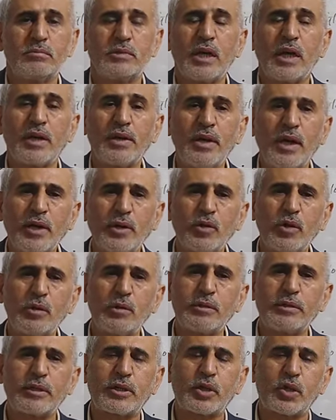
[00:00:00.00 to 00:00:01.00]
They are not
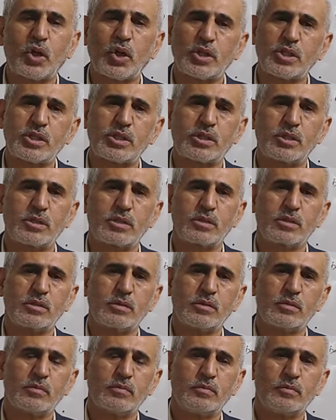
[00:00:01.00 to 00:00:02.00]
going to cross.
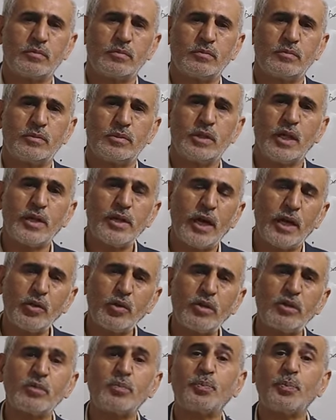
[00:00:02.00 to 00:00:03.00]
They are
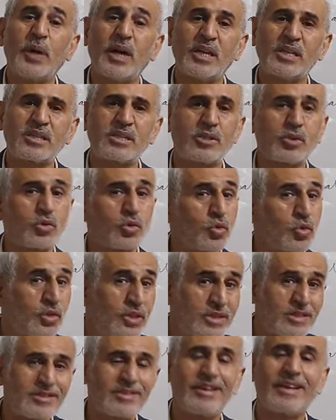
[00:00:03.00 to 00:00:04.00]
not going to pass
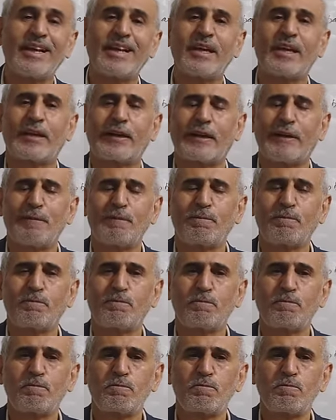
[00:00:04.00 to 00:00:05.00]
through this
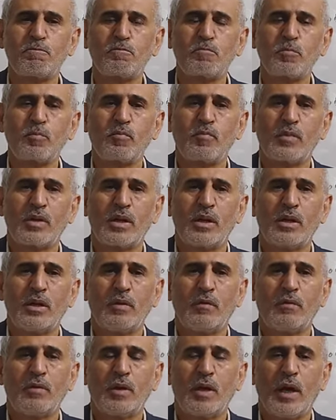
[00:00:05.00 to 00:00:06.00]
layer.
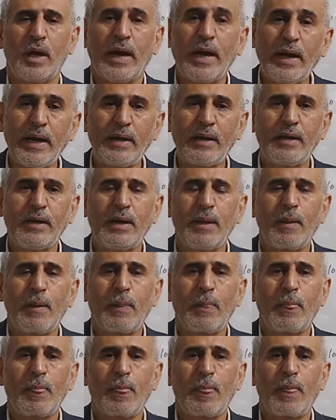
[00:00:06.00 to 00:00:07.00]
And
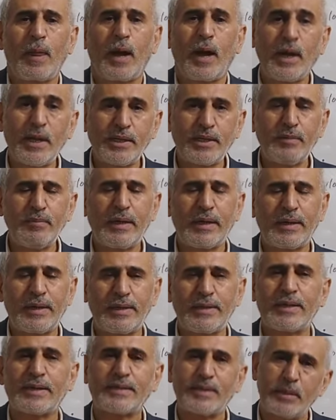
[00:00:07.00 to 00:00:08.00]

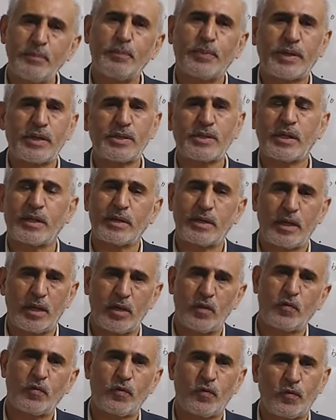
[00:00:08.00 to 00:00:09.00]
ultimately the temperature
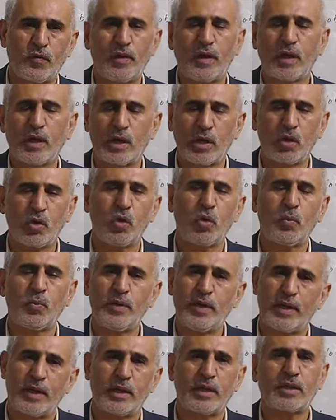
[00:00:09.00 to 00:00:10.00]
of the
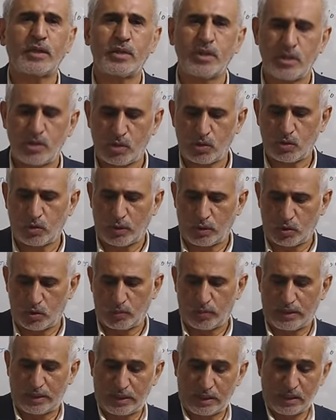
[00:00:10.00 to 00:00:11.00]
globe, the earth, is going
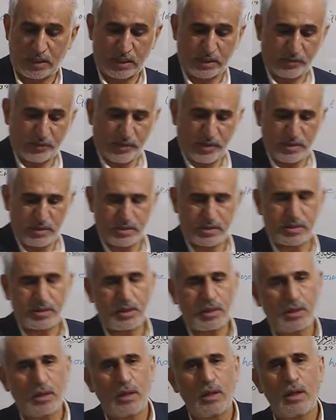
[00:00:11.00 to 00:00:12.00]
to be
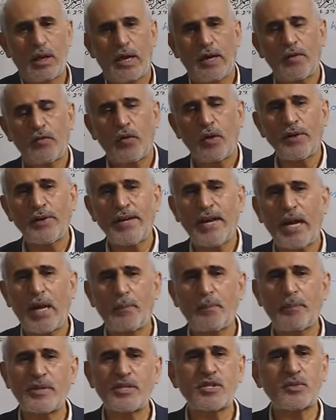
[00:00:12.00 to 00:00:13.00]
increased. And what
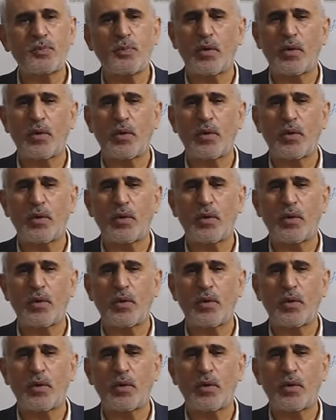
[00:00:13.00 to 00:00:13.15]
happens?